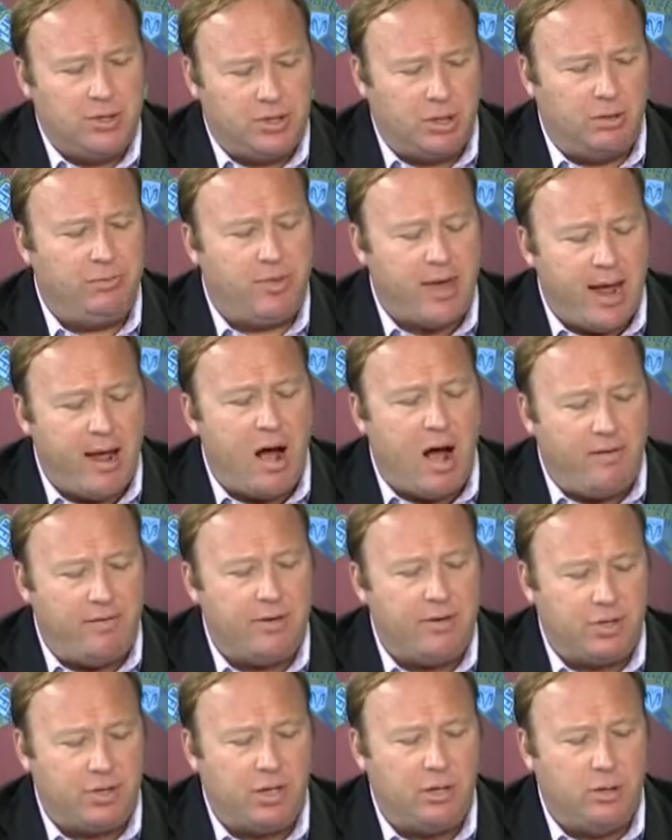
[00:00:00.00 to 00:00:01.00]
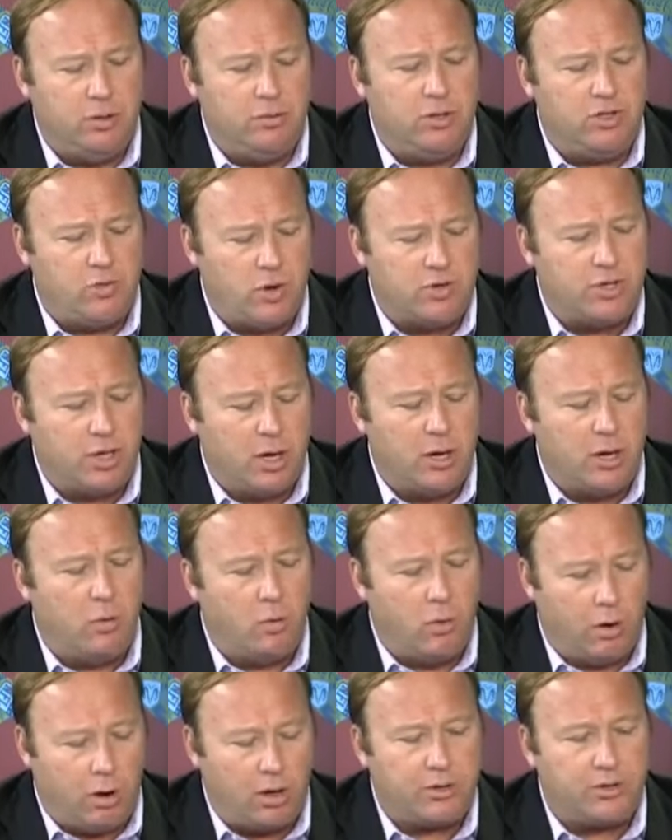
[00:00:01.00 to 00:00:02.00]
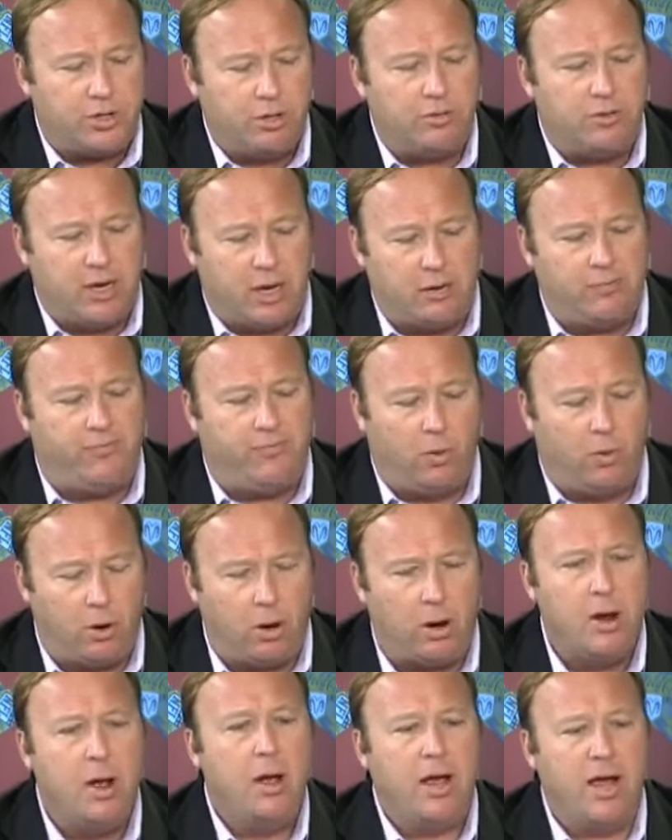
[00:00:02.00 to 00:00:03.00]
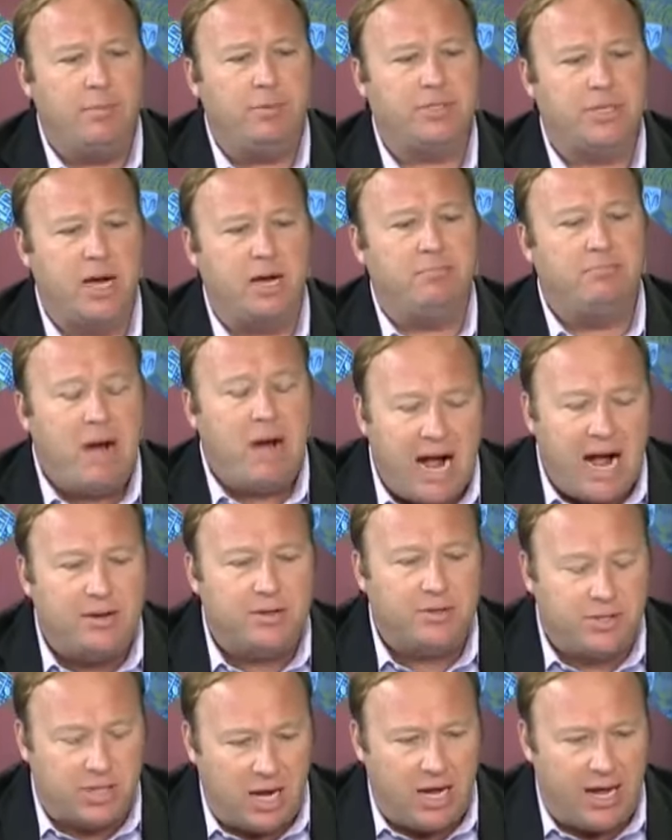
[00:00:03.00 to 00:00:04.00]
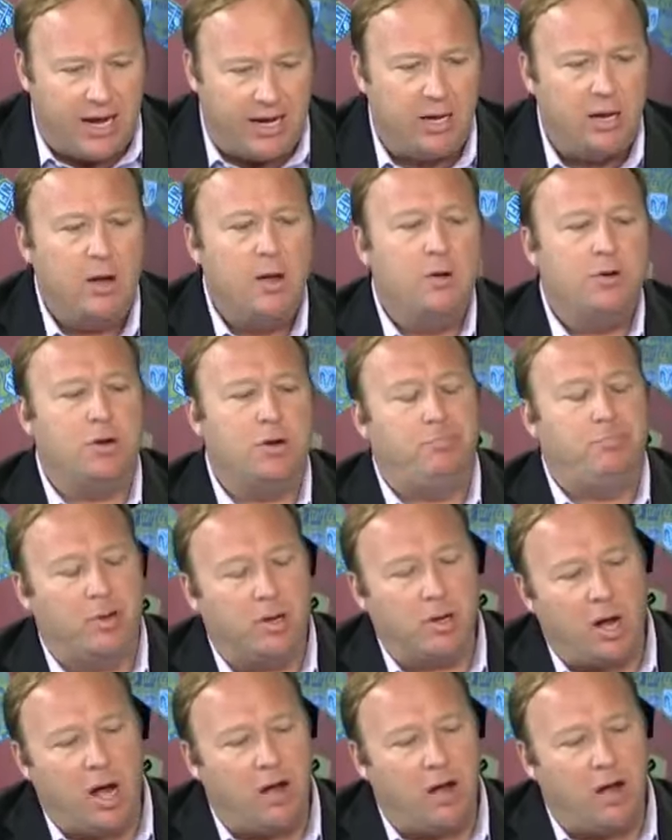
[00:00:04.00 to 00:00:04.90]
so they obviously knew this wasn't going to work. So therefore, it was done by design to put